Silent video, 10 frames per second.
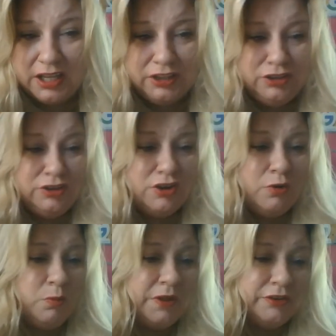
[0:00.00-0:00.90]
You know
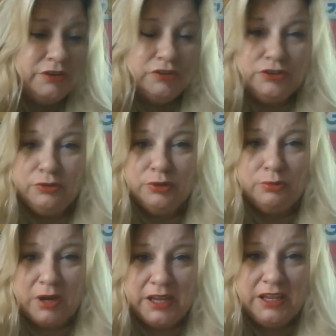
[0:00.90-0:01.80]
whether you're doing
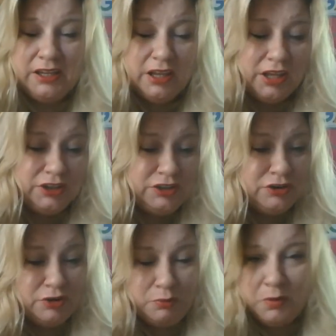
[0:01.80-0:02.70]
right. You
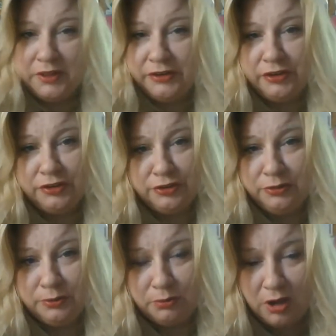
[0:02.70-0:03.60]
know whether you're
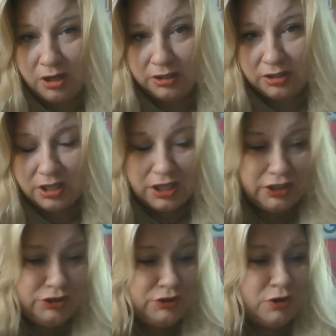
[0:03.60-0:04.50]
doing wrong.
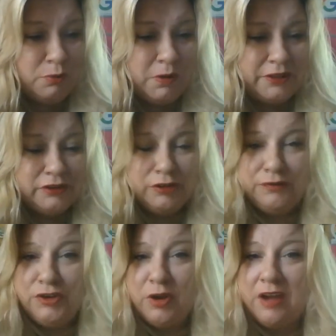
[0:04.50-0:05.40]
You know whether if
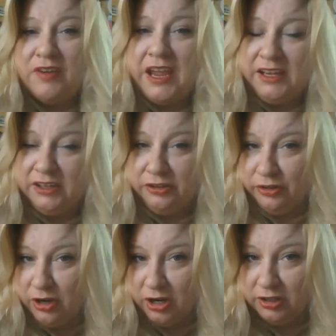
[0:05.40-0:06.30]
you have hate in your
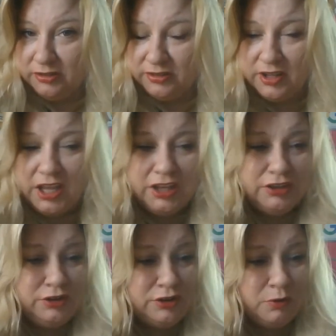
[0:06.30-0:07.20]
heart.
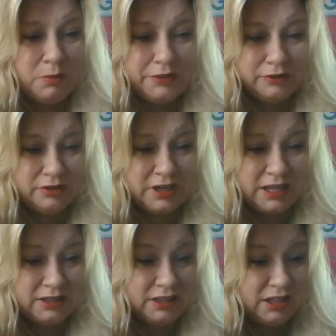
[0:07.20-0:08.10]
You know whether or
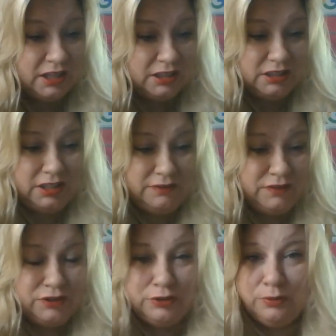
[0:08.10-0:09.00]
not if
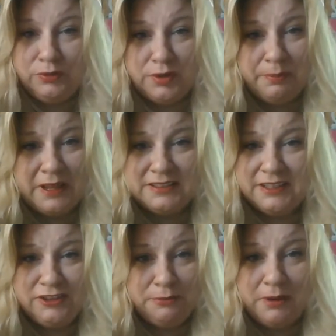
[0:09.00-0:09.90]
you're doing the best
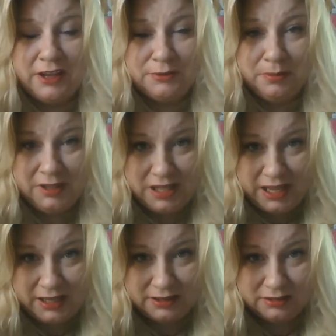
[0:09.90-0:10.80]
that you possibly
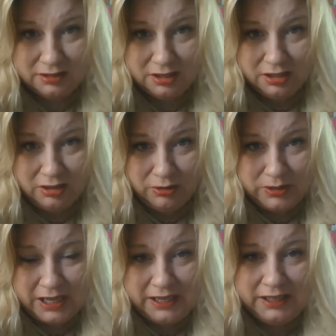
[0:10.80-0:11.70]
can.
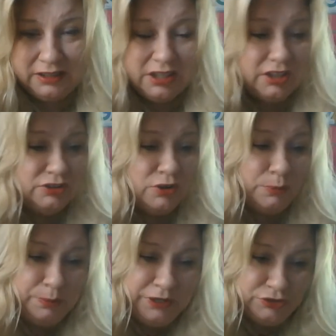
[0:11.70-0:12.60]
Okay? Don't
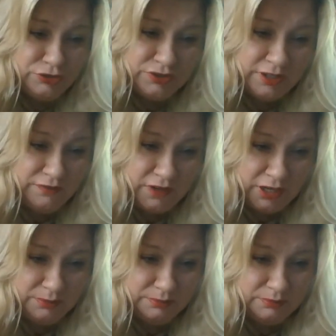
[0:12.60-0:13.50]
beat yourself
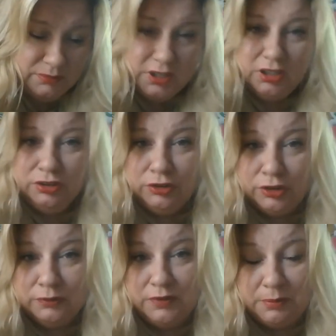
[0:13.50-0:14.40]
up.
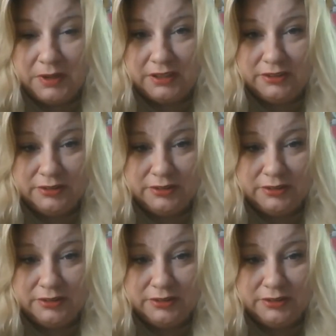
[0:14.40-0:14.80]
Learn from it.